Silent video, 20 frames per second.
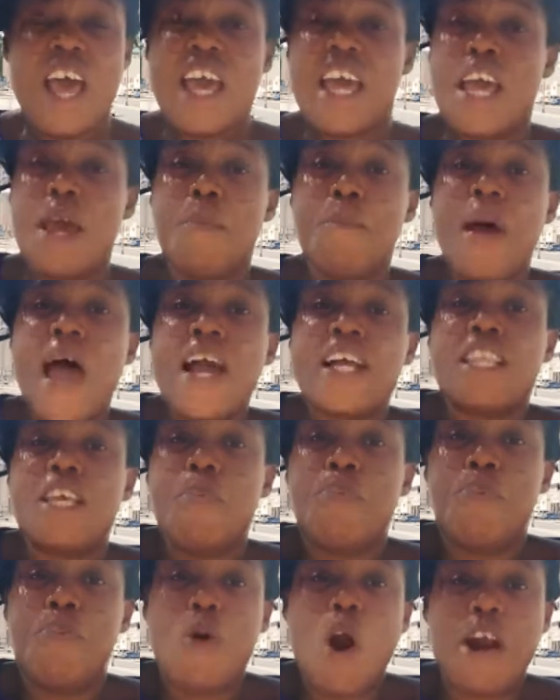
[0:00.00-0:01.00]
He made
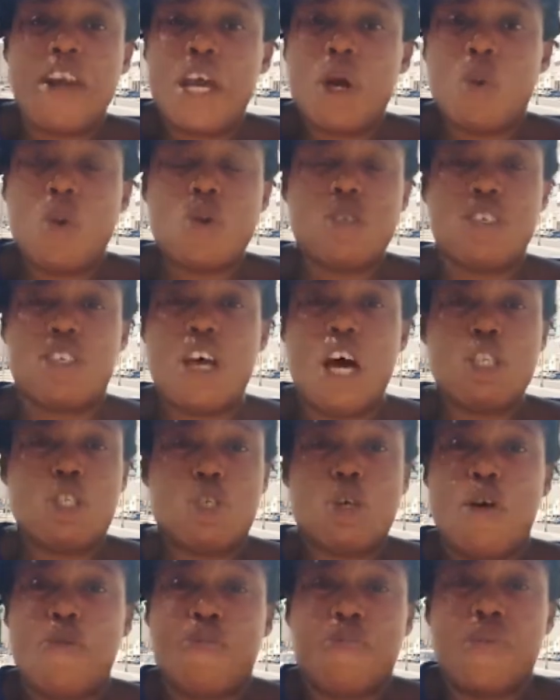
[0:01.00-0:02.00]
the prodigal son
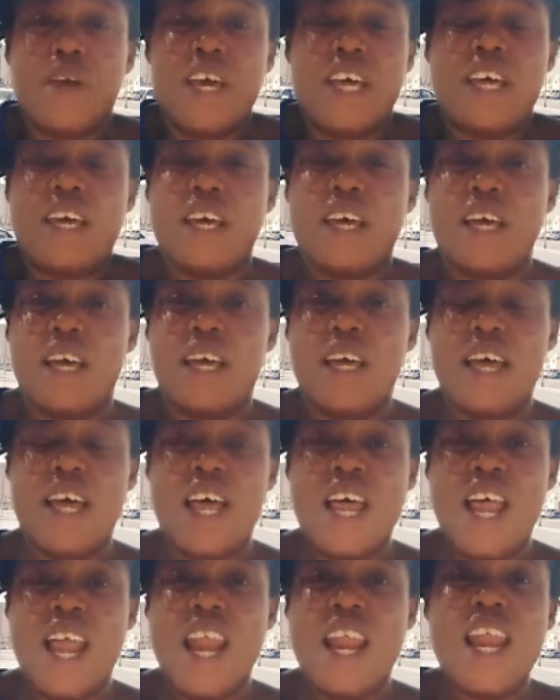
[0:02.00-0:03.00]
to feel
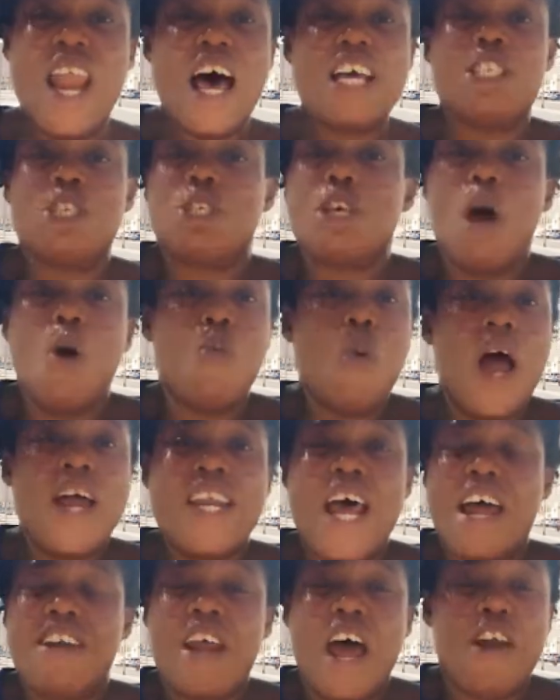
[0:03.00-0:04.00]
like someone
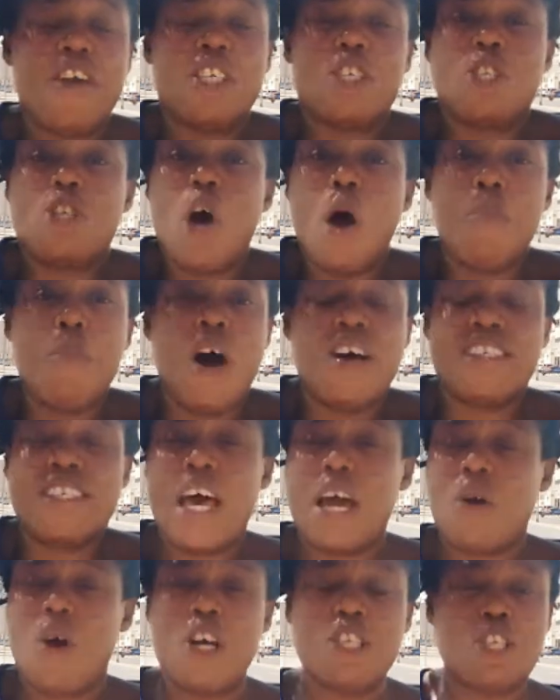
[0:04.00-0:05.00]
that there is no more
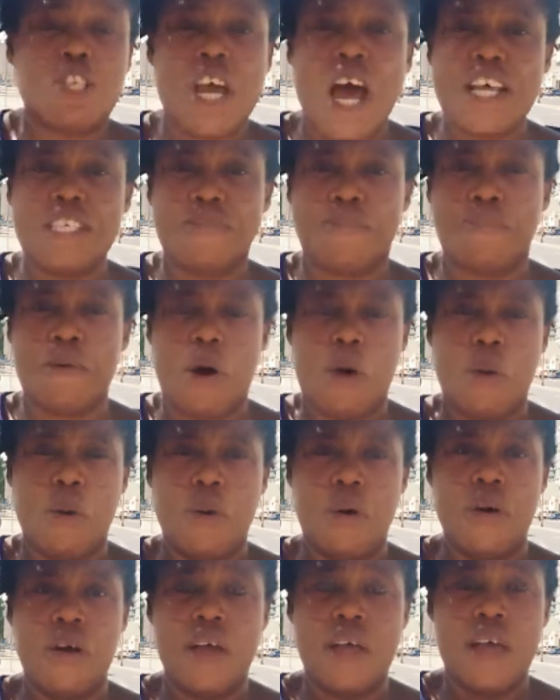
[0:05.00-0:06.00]
second chance for.
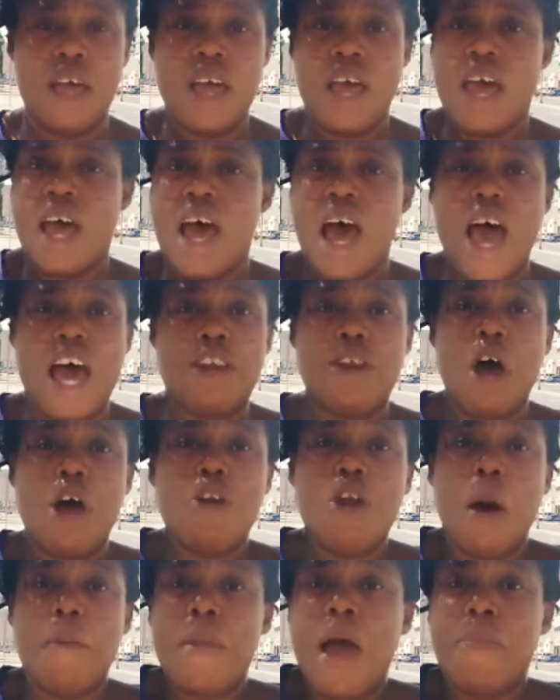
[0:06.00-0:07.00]
I
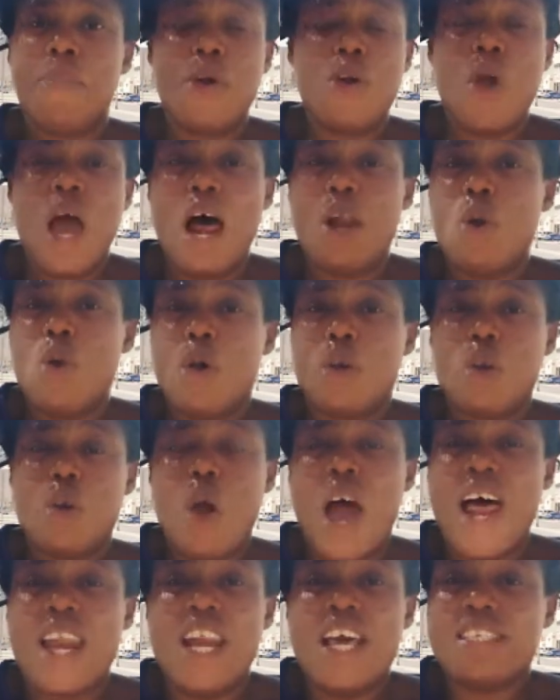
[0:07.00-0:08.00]
don't know, maybe you
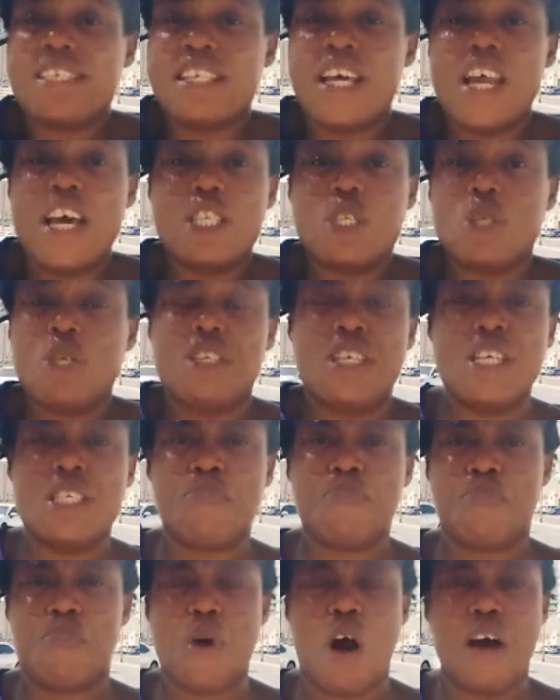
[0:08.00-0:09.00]
are listening to
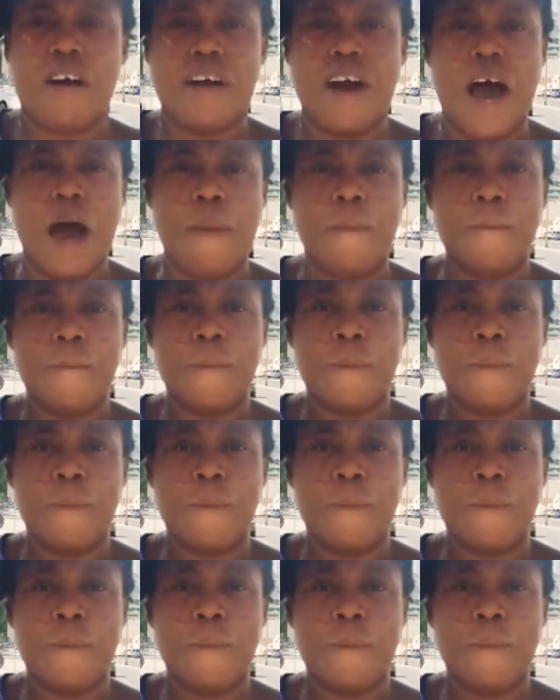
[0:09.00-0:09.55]
this program.